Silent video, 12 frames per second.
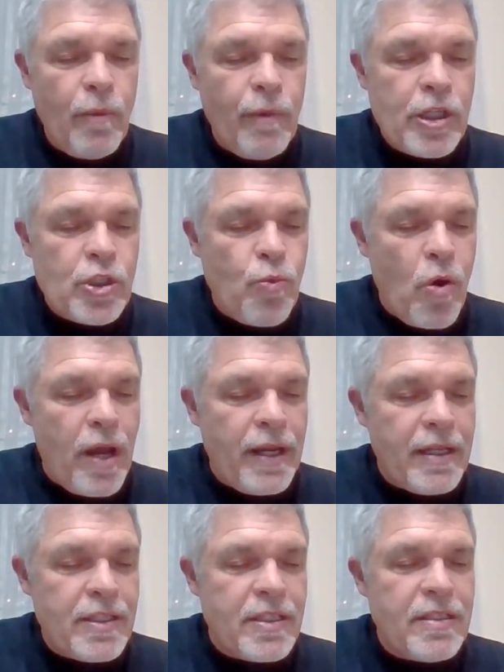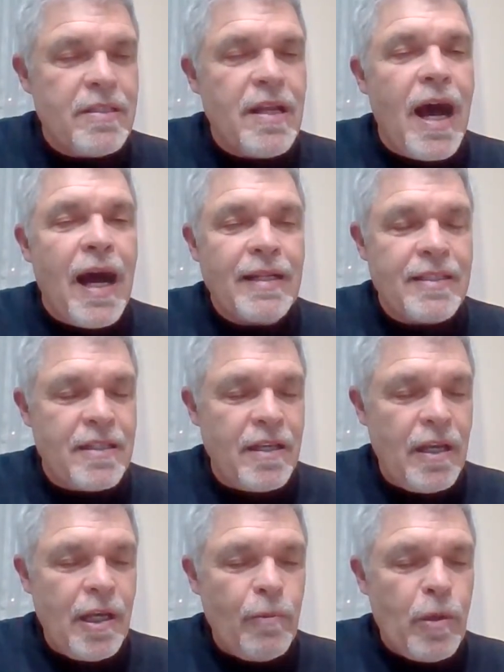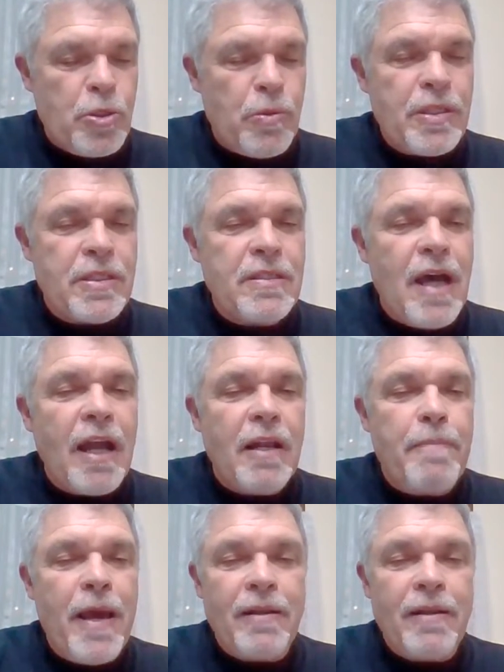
which one's not a